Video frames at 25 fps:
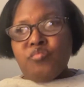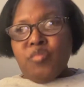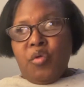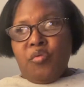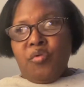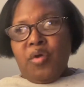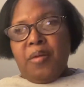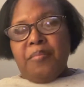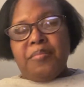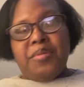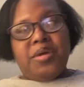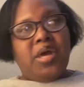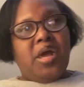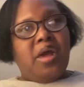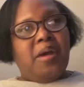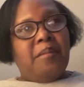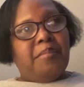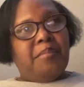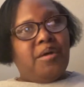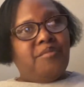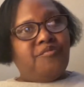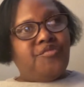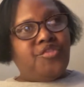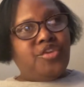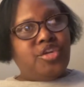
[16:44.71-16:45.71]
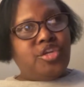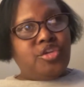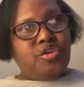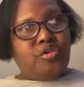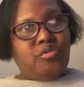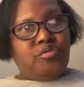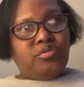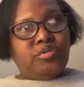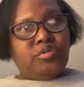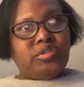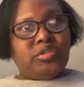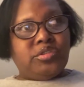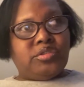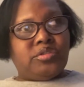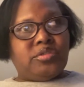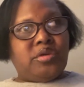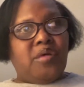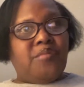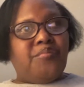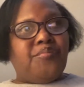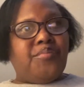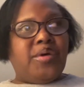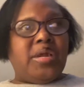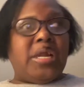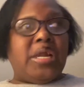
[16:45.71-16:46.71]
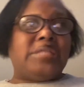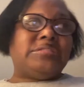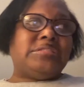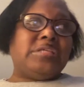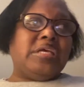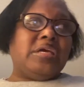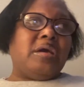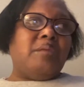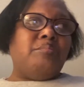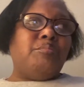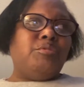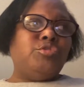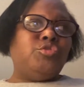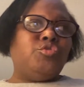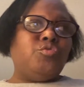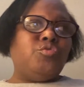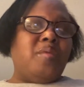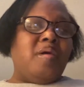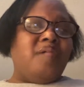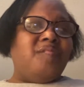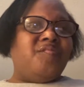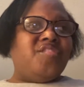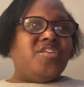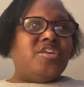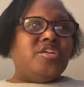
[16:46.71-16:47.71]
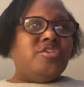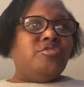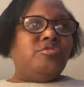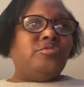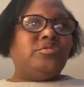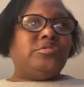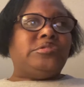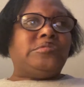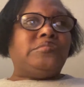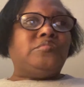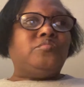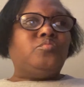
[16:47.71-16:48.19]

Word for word: Where I'm going to have my videos and stuff. But I think I'm going to do my videos